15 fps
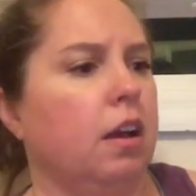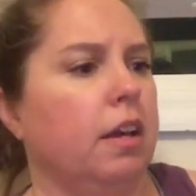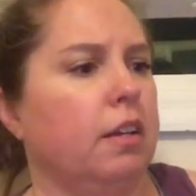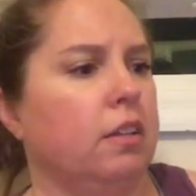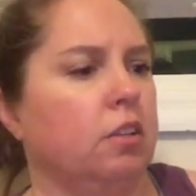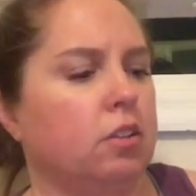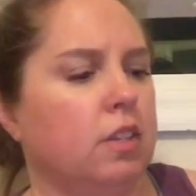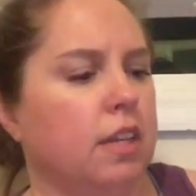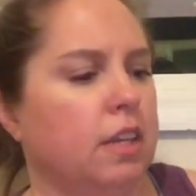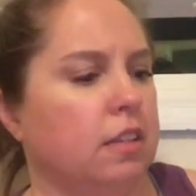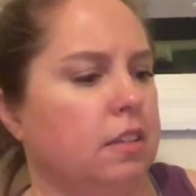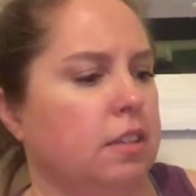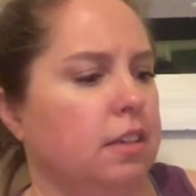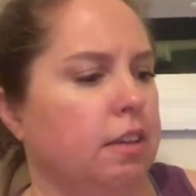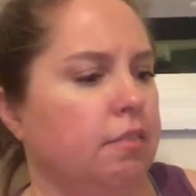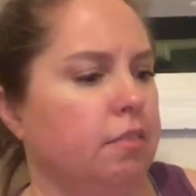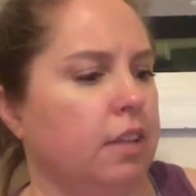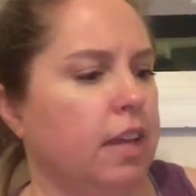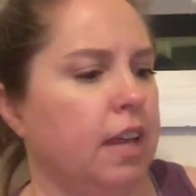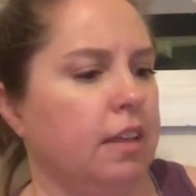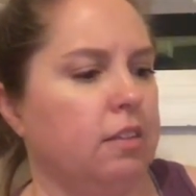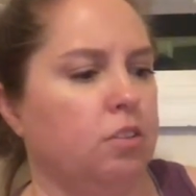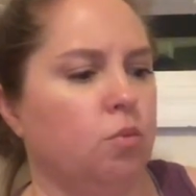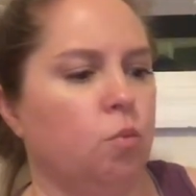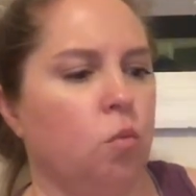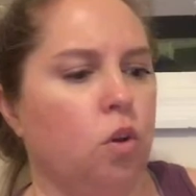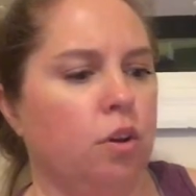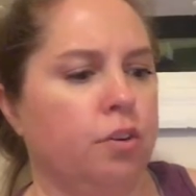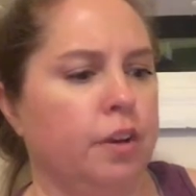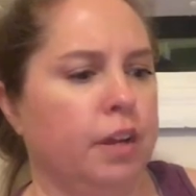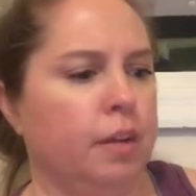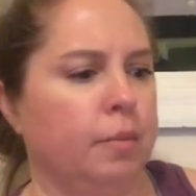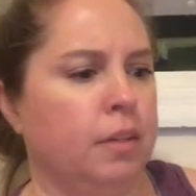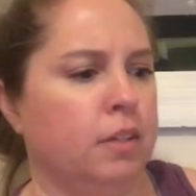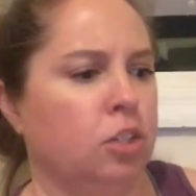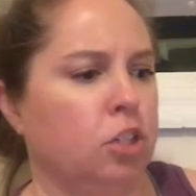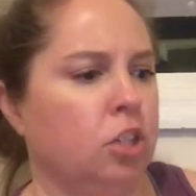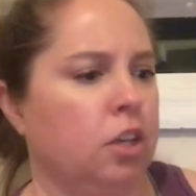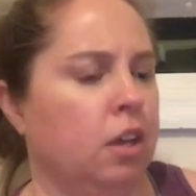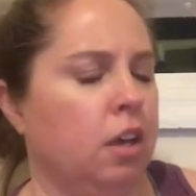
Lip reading: It looks like it's definitely had some water damage,